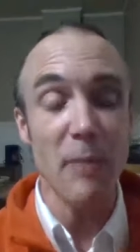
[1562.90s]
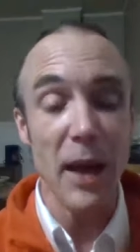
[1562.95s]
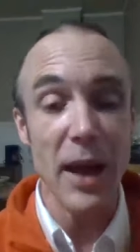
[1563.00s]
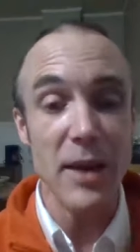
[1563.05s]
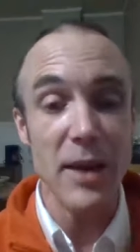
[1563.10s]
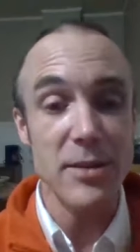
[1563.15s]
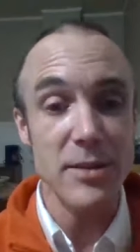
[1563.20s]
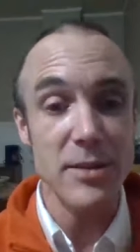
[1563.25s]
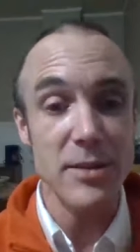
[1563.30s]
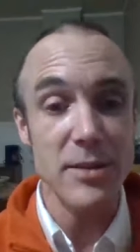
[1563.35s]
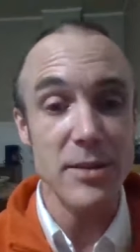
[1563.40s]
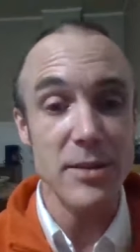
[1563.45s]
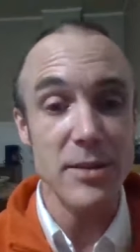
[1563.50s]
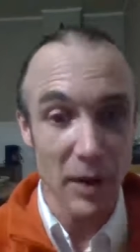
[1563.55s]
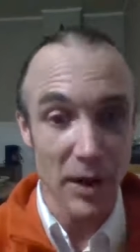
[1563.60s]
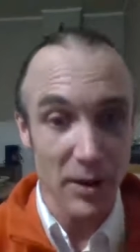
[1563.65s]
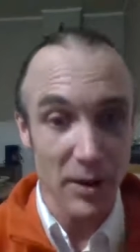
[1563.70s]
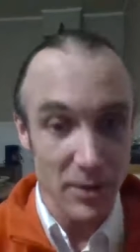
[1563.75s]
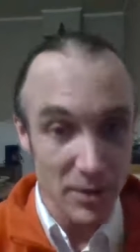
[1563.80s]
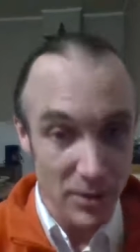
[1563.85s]
as
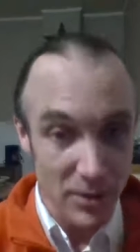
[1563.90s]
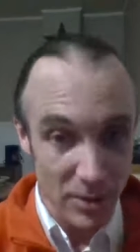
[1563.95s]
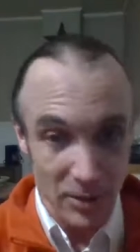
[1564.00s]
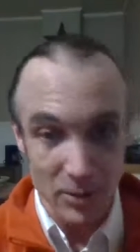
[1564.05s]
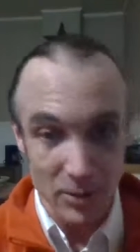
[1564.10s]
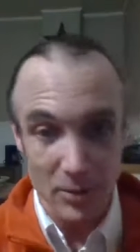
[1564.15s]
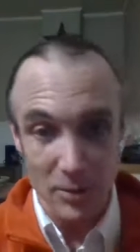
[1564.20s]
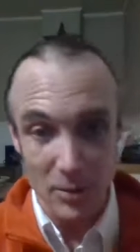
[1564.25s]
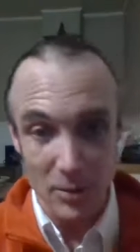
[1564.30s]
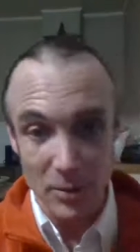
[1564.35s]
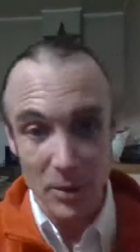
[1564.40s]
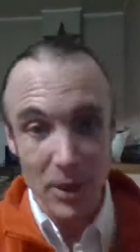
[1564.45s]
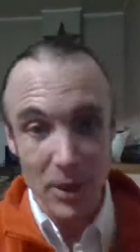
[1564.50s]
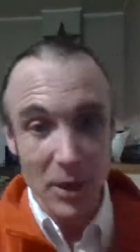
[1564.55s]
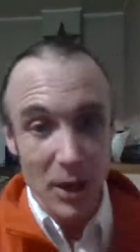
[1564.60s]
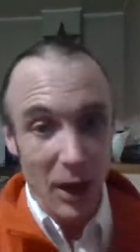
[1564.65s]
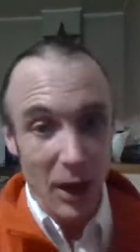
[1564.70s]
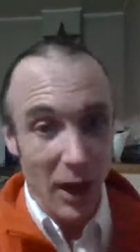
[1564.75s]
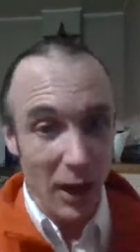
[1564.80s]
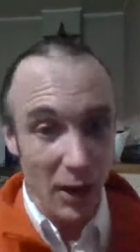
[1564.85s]
compared to
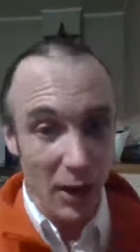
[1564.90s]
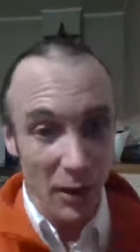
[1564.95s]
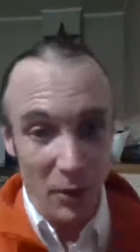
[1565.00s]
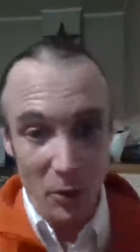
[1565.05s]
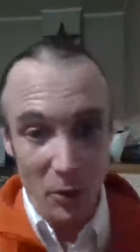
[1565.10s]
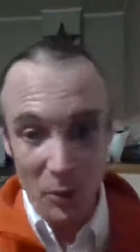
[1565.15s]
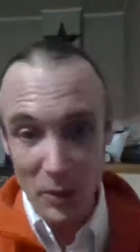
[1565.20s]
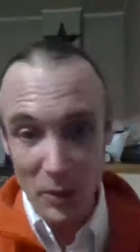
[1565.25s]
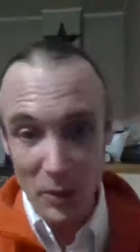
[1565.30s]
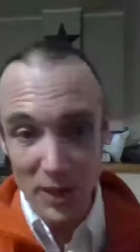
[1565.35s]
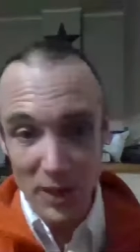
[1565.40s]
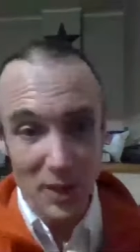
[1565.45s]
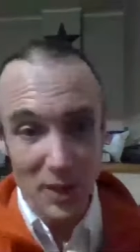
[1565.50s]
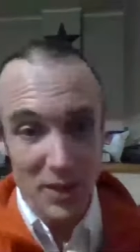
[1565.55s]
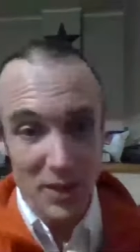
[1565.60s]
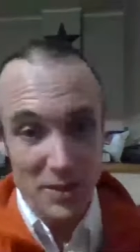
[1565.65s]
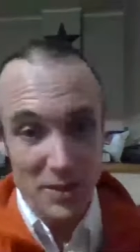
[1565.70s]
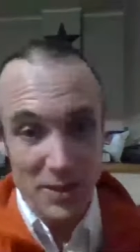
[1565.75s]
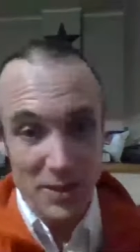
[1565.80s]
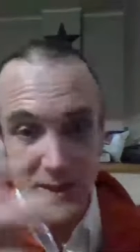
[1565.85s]
a
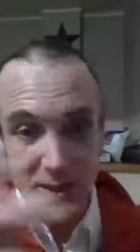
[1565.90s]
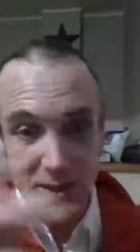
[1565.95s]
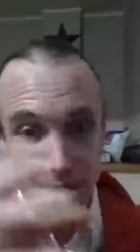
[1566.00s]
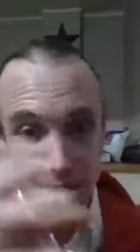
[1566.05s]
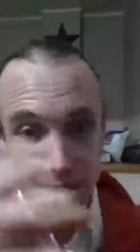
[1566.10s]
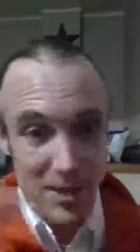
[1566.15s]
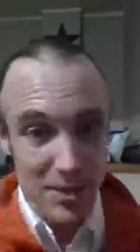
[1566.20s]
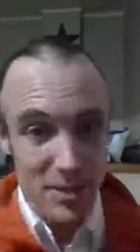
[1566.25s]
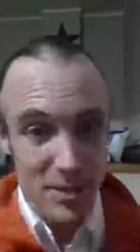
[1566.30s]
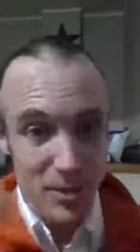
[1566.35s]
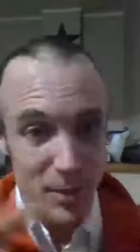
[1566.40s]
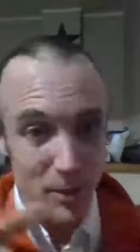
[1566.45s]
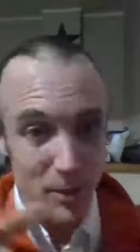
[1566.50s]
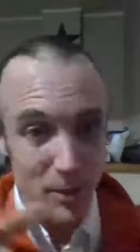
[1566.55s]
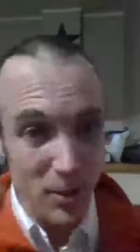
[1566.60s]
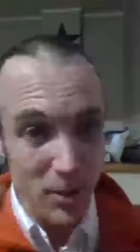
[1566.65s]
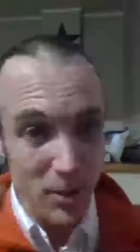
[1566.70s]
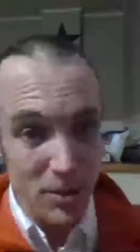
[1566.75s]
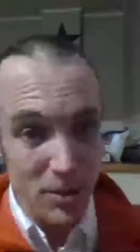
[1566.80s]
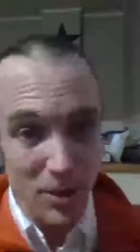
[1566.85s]
realistic
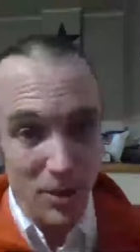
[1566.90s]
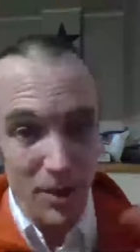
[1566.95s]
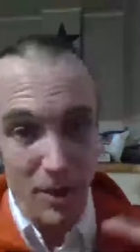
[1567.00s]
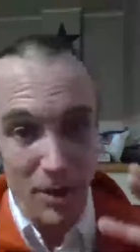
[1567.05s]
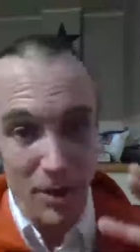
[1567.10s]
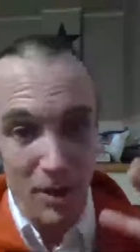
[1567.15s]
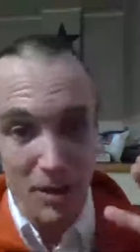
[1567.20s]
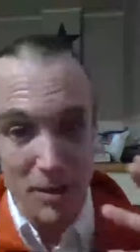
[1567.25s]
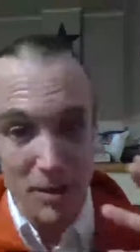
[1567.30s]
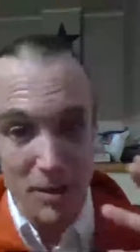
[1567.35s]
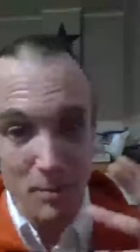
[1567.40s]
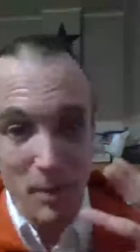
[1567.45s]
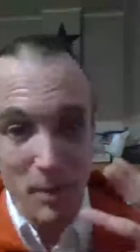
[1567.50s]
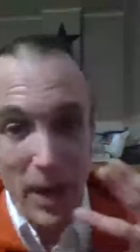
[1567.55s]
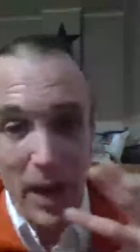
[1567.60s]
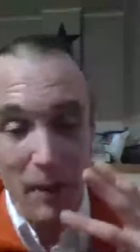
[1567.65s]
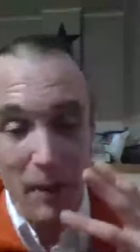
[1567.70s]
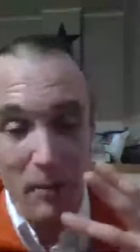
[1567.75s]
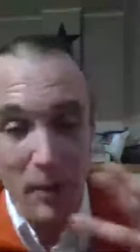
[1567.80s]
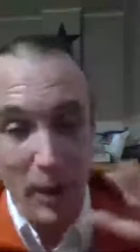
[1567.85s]
distribution of this
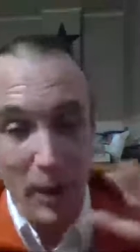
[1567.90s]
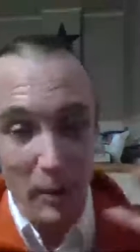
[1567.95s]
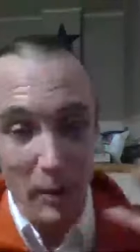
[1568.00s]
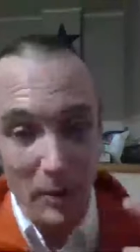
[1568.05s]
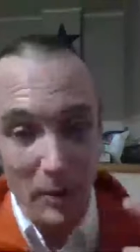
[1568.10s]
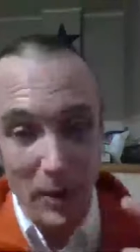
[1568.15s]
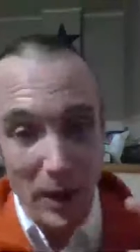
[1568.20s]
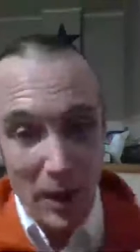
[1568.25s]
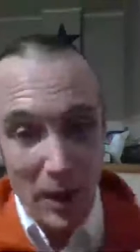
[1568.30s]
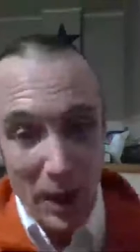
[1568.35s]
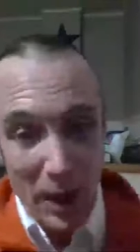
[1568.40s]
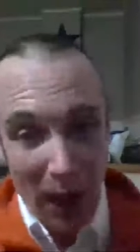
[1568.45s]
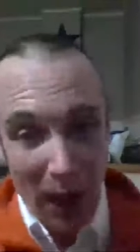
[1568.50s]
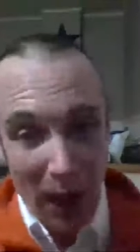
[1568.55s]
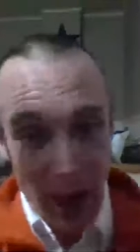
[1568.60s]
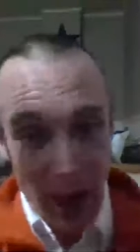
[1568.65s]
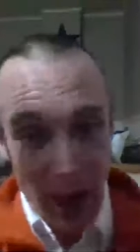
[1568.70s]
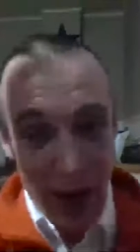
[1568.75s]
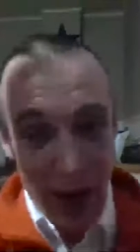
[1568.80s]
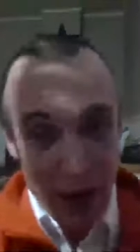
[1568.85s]
map. I
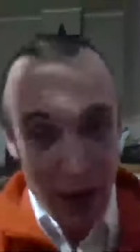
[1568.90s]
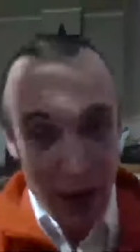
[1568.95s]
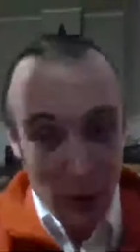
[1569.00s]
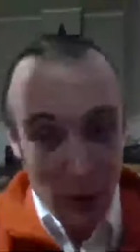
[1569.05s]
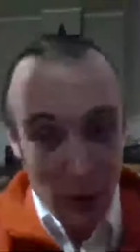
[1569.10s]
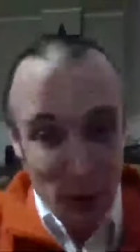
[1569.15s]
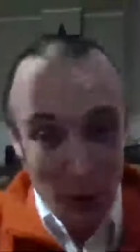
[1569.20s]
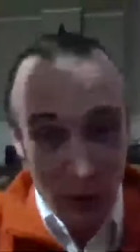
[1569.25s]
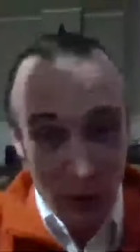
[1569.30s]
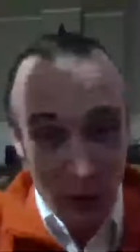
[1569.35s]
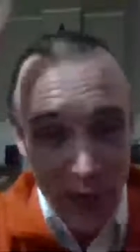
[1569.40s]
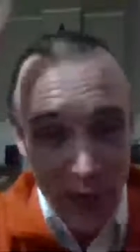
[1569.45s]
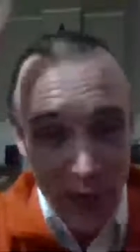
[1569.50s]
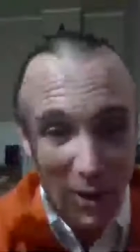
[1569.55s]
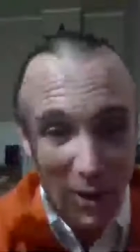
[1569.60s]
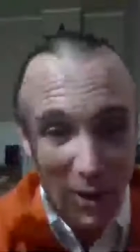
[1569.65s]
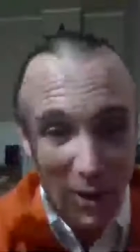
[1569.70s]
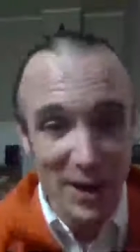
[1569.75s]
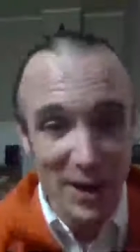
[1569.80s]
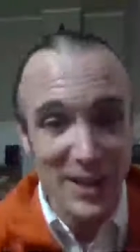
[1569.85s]
have to put
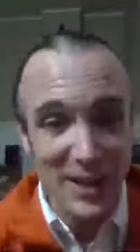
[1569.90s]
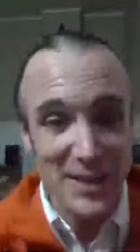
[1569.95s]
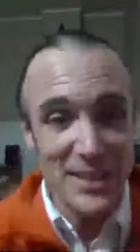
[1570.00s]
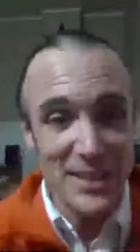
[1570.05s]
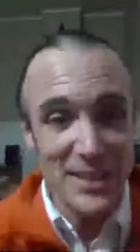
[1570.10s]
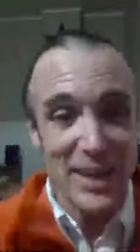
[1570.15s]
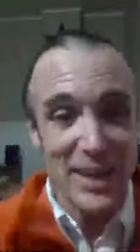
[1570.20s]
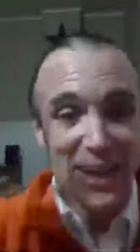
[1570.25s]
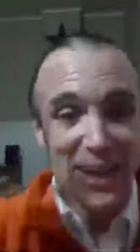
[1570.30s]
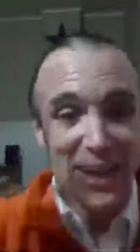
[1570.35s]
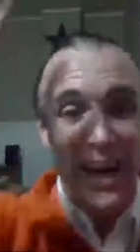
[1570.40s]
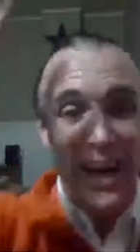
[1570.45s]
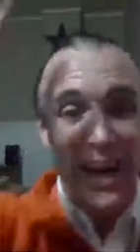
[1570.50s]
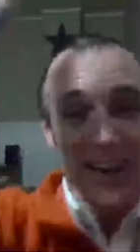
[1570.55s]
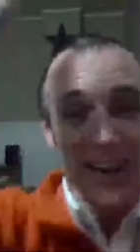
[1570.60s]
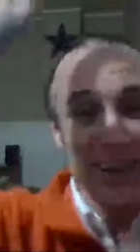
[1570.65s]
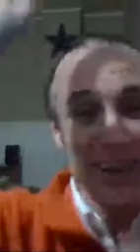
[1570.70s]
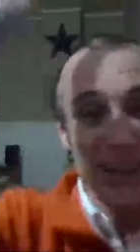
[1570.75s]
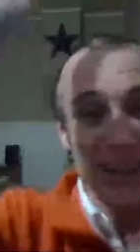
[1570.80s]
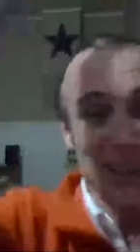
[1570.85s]
out here and say,
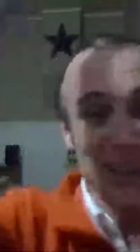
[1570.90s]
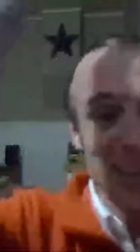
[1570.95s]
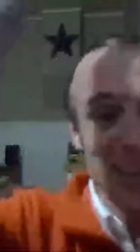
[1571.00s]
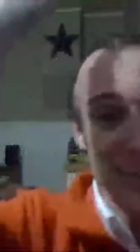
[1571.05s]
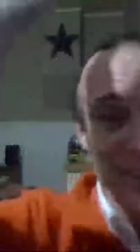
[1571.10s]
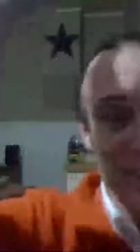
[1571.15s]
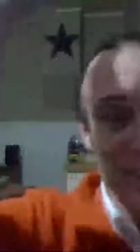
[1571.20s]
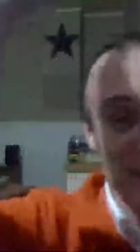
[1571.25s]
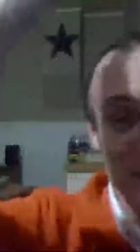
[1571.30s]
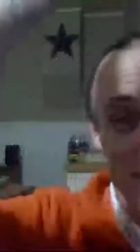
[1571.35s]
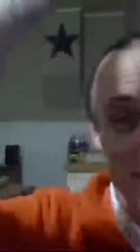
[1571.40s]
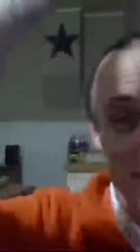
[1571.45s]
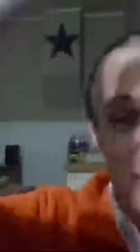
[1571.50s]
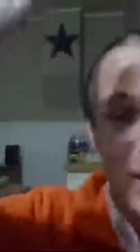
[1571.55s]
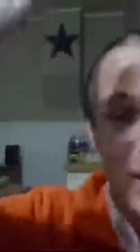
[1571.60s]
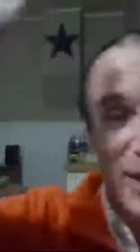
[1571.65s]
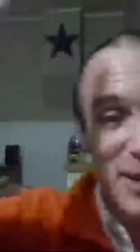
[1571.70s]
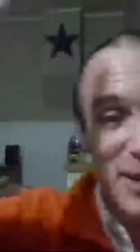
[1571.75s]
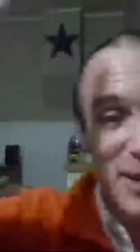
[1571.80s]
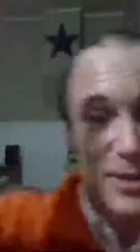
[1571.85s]
NASA, this is your
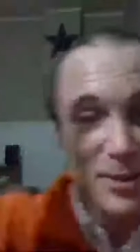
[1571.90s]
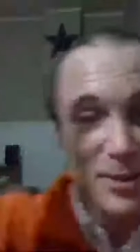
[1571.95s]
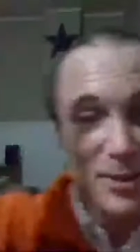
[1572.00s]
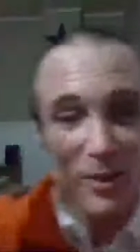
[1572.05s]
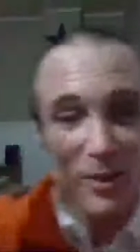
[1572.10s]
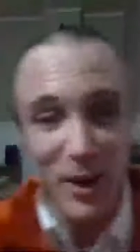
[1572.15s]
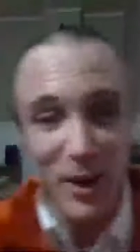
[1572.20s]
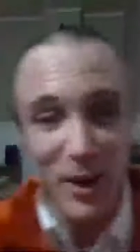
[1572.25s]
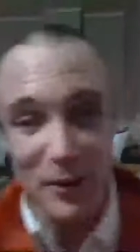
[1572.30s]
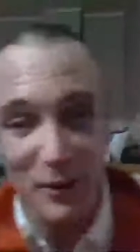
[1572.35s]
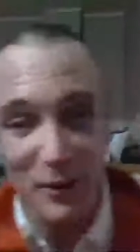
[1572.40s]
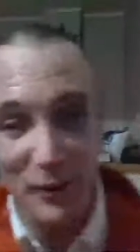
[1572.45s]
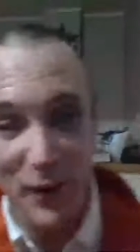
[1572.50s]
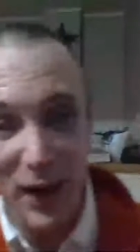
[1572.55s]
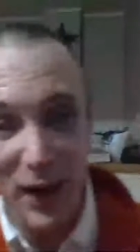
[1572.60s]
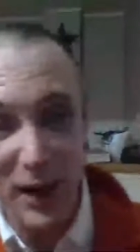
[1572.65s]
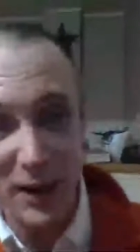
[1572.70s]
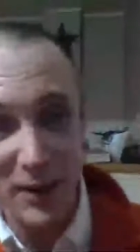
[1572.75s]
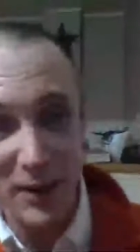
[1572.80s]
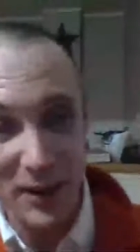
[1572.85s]
magic water
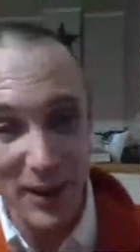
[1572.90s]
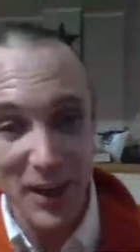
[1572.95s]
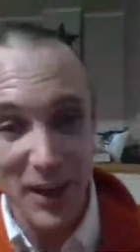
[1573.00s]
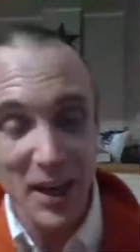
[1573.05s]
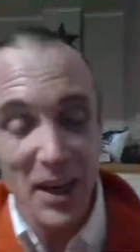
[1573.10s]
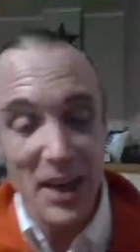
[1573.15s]
factory.